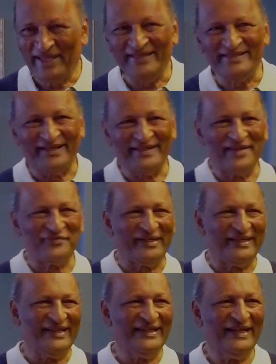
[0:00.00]
in South
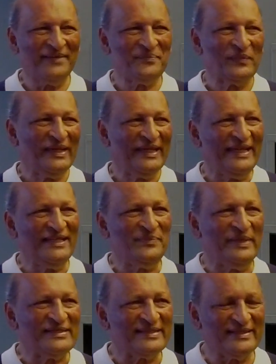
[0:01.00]
Africa, he's
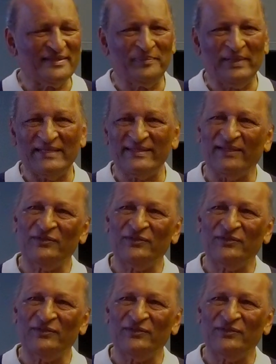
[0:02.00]
been such a blessing